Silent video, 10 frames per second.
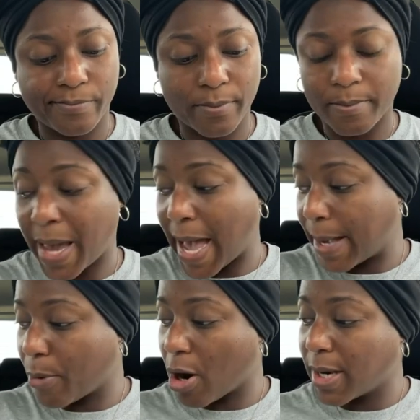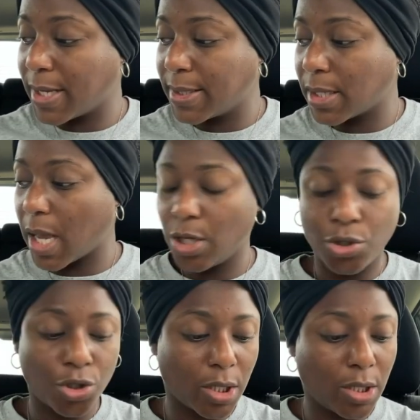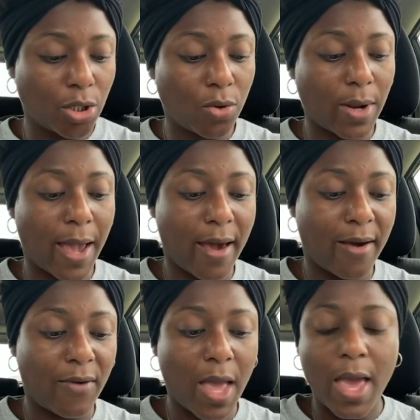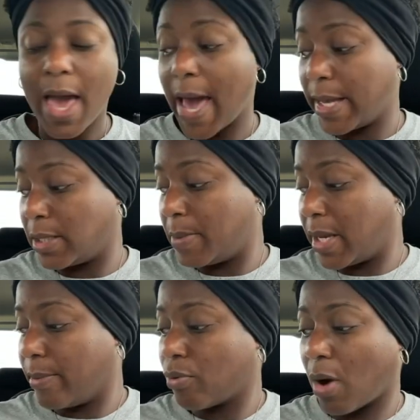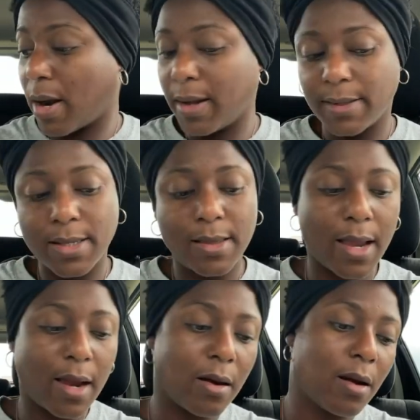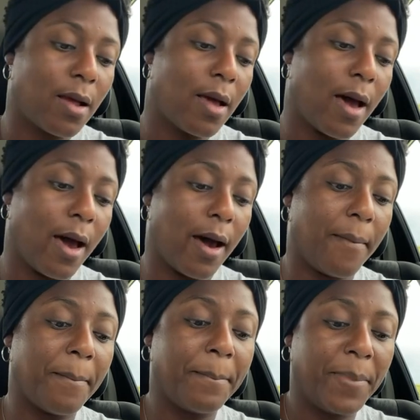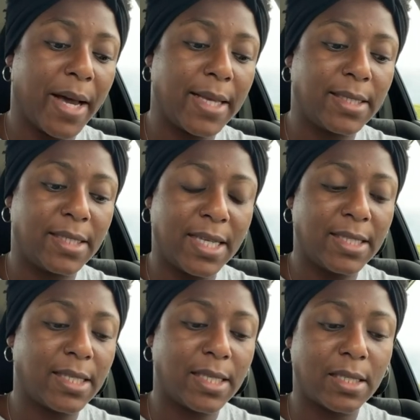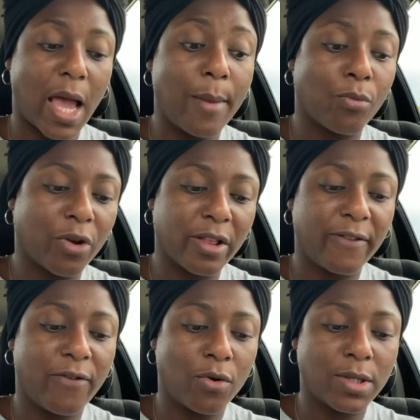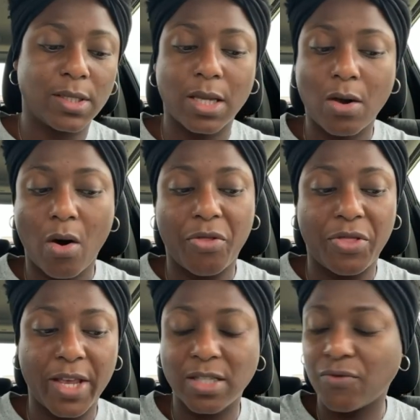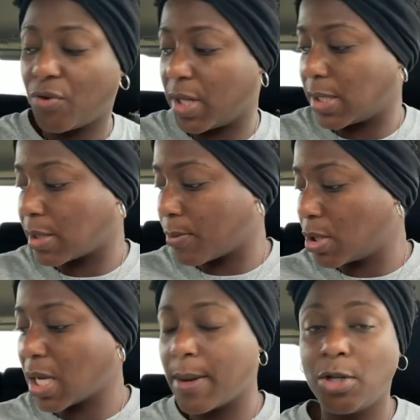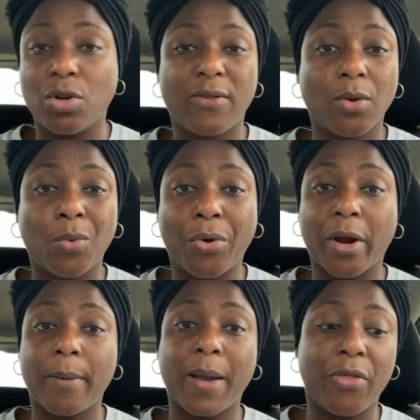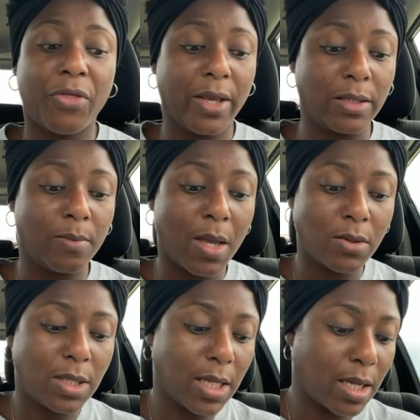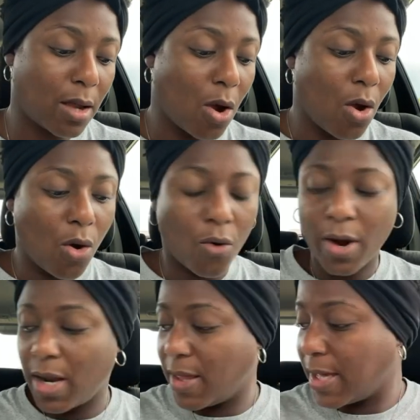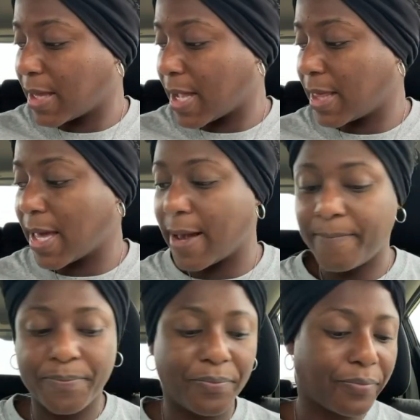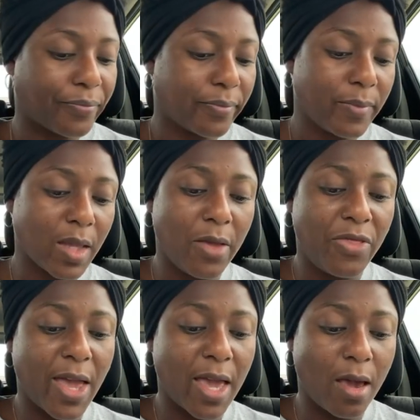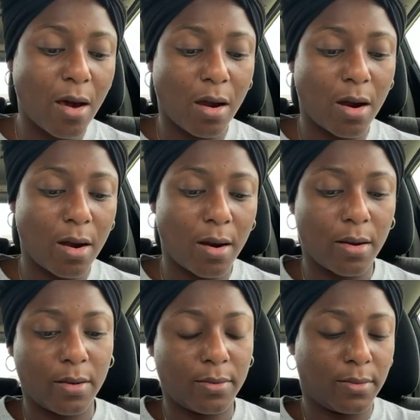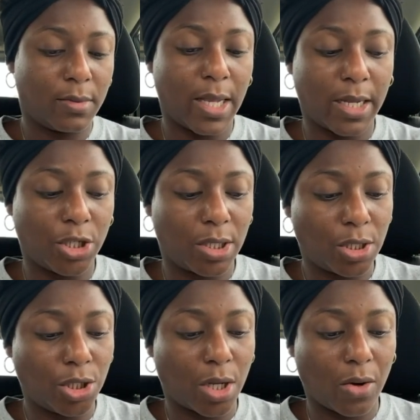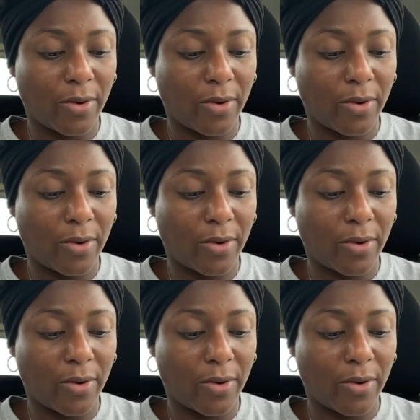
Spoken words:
bag parties, I usually don't have as many products in there, but since I'm really focusing on this for the summertime, you don't have to worry about things melting or anything like that. They can just, you know,